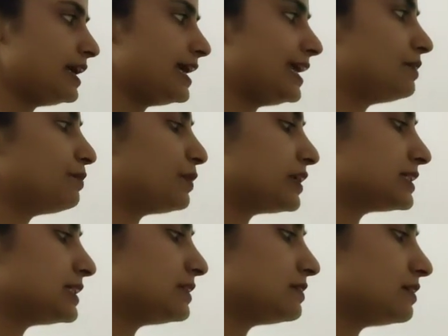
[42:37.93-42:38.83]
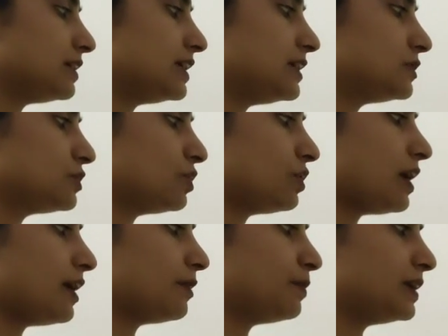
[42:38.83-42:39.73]
In present is or
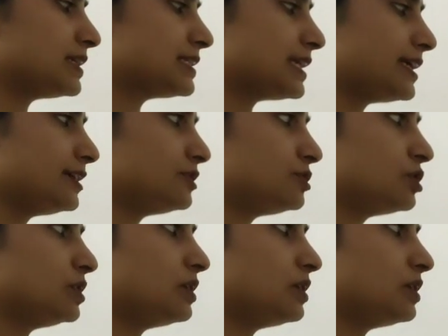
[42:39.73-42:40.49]
are plus ing.